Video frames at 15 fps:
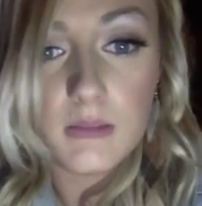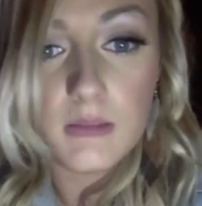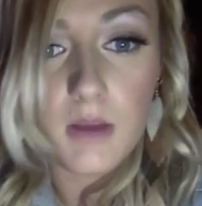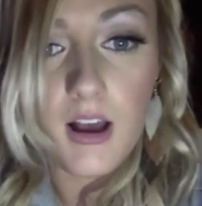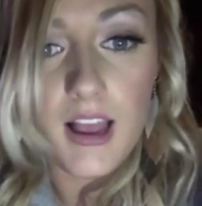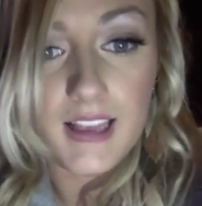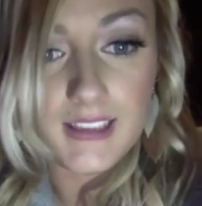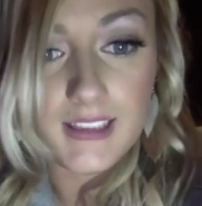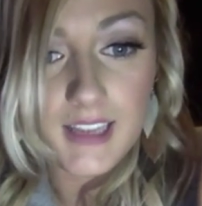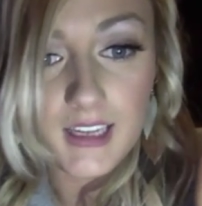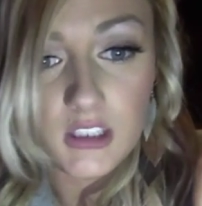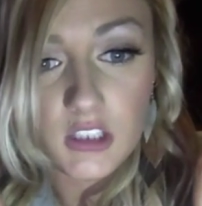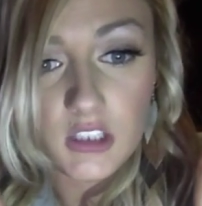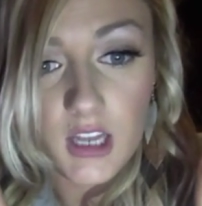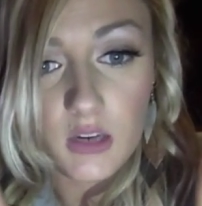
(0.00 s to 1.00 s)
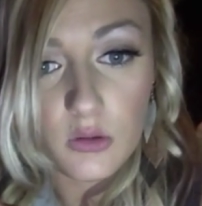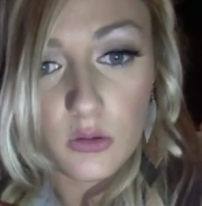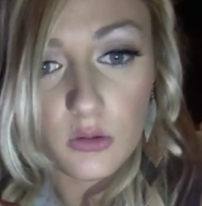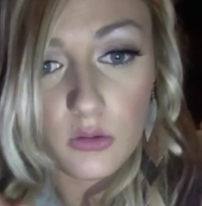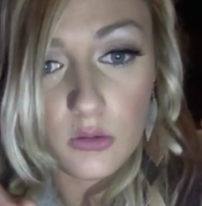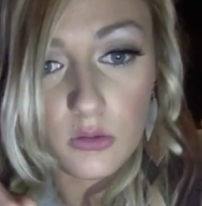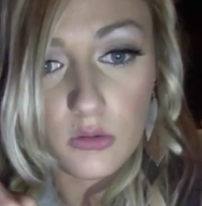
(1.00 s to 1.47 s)
my second
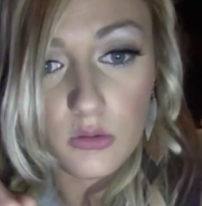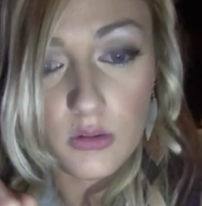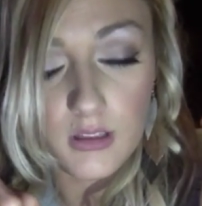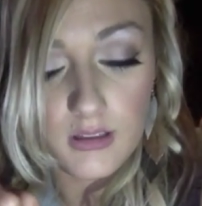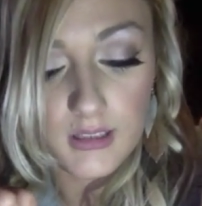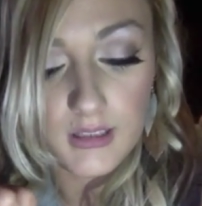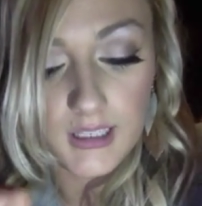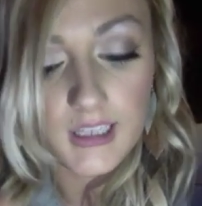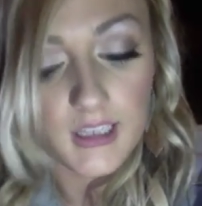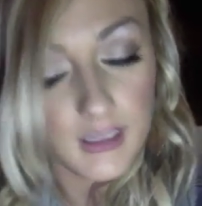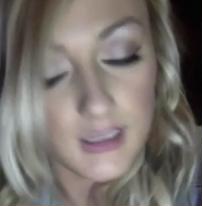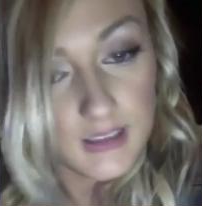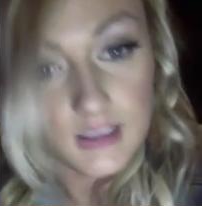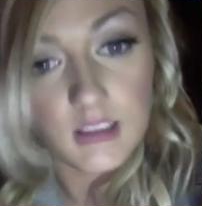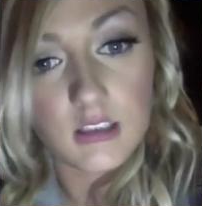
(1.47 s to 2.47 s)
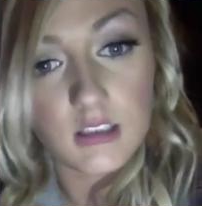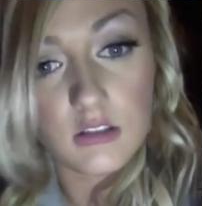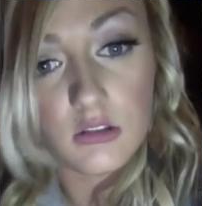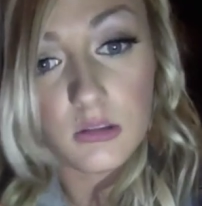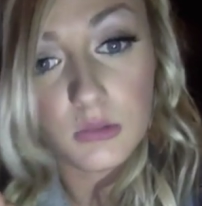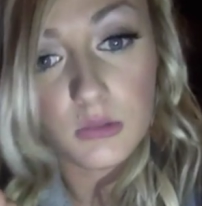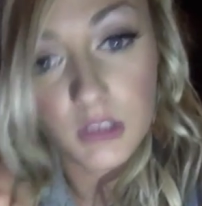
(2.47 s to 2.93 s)
channel link is in the
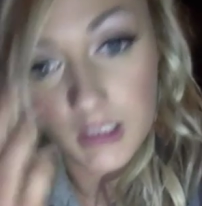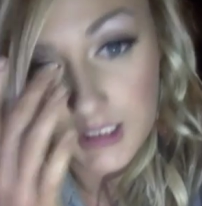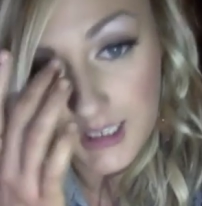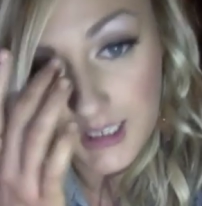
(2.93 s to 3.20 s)
description.